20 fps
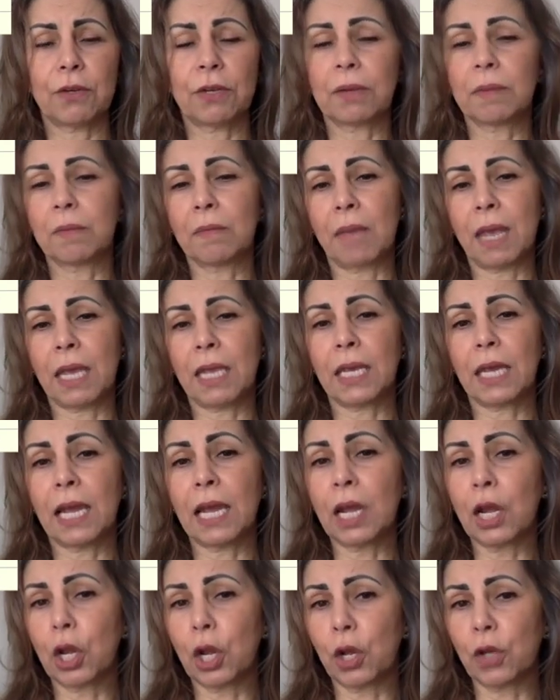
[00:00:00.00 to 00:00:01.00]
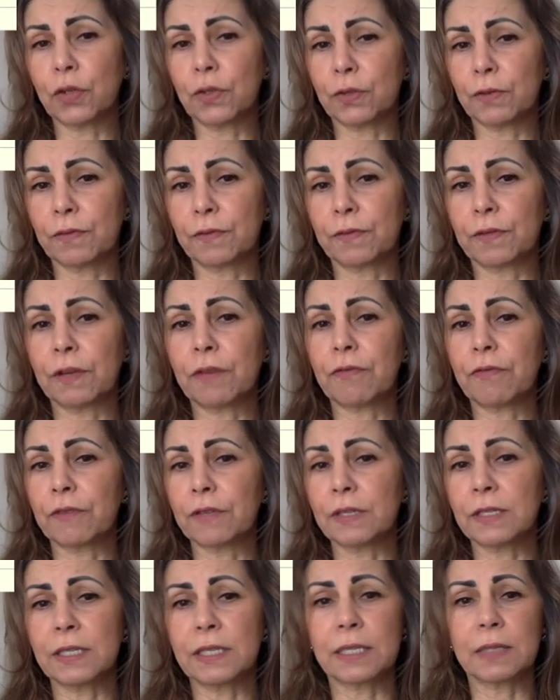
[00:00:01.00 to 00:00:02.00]
can make a lot of
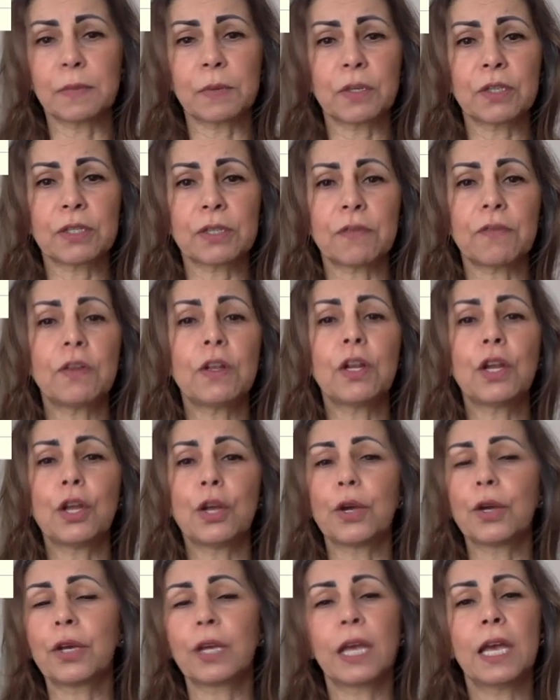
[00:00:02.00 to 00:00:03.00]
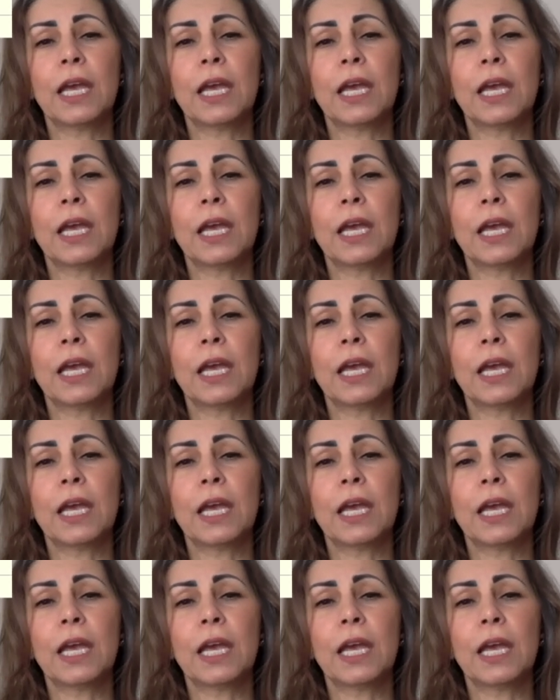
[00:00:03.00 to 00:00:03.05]
differences, because if you look,